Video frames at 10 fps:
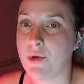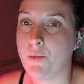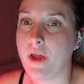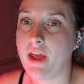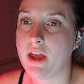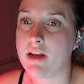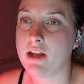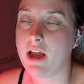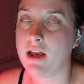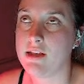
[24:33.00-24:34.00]
we can
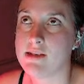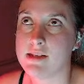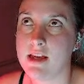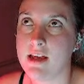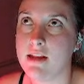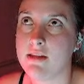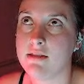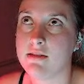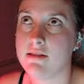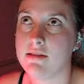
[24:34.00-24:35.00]

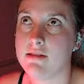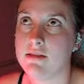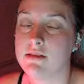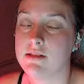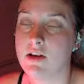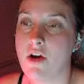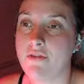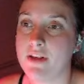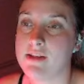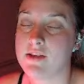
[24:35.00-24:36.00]
cutscene
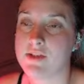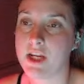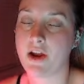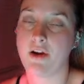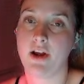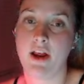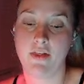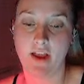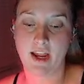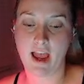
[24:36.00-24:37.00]
offensive security and,
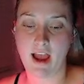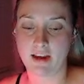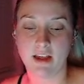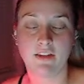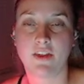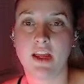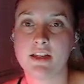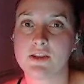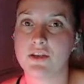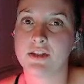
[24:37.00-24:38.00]
like, hacking
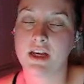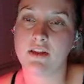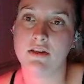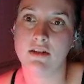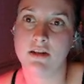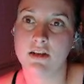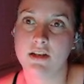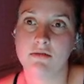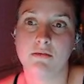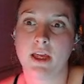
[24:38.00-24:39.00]
things all day long
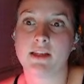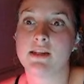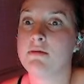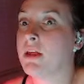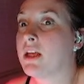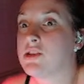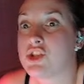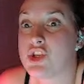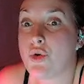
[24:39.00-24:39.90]
and make it seem like it's so